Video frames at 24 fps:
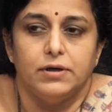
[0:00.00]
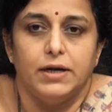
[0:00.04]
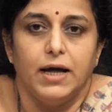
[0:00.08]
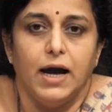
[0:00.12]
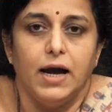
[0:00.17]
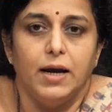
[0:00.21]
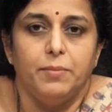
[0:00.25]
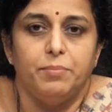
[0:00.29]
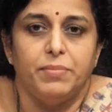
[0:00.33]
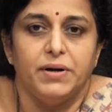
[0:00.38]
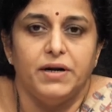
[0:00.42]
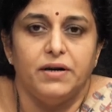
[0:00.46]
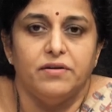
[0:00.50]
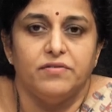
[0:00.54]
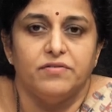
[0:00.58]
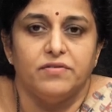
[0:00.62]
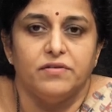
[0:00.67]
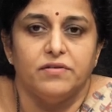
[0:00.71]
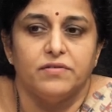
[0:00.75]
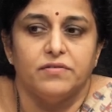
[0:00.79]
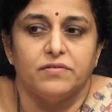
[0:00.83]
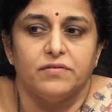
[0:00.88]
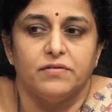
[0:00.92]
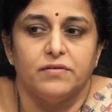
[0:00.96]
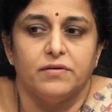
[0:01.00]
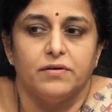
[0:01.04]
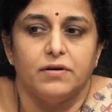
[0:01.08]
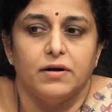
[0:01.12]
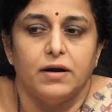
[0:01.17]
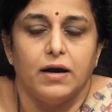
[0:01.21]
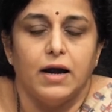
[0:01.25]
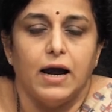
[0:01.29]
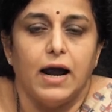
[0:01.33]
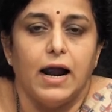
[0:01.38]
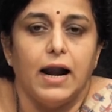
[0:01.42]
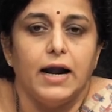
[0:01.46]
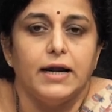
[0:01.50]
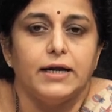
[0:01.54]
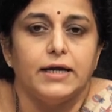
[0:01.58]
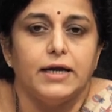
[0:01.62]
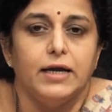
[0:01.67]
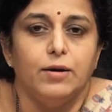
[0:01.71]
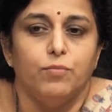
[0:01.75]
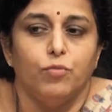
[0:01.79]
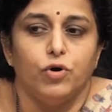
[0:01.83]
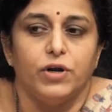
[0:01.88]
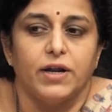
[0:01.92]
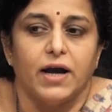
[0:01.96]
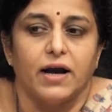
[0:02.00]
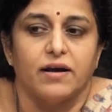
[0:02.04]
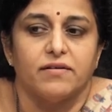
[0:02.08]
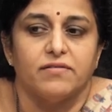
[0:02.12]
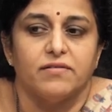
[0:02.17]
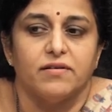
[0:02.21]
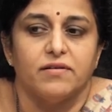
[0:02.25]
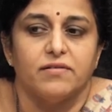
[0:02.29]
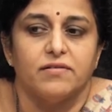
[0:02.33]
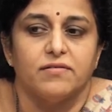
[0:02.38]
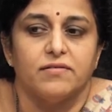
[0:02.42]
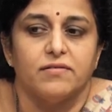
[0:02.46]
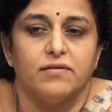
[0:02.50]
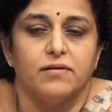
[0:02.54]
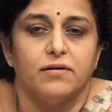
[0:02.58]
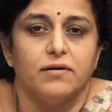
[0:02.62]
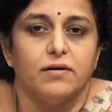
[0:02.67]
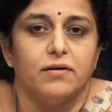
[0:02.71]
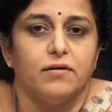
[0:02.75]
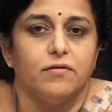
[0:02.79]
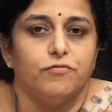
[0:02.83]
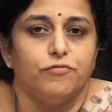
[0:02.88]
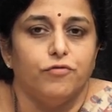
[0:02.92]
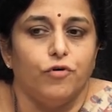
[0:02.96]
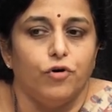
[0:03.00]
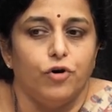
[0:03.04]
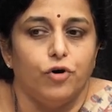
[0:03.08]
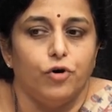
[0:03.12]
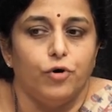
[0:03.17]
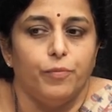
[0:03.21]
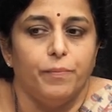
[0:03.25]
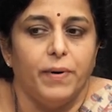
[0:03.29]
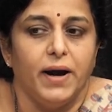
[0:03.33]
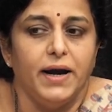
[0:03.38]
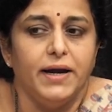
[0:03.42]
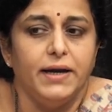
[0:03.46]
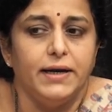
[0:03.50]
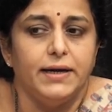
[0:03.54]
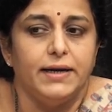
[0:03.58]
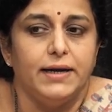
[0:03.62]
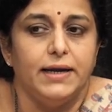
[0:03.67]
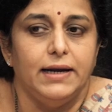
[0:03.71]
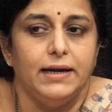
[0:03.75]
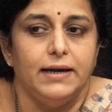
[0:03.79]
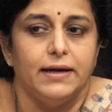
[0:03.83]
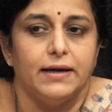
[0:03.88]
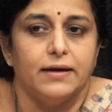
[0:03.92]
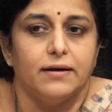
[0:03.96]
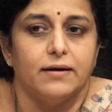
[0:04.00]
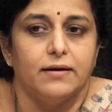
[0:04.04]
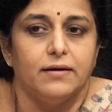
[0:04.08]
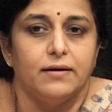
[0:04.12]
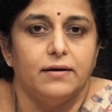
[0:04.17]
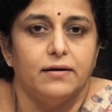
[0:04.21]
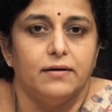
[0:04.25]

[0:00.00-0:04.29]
diapedesis and chemotaxis, followed by killing.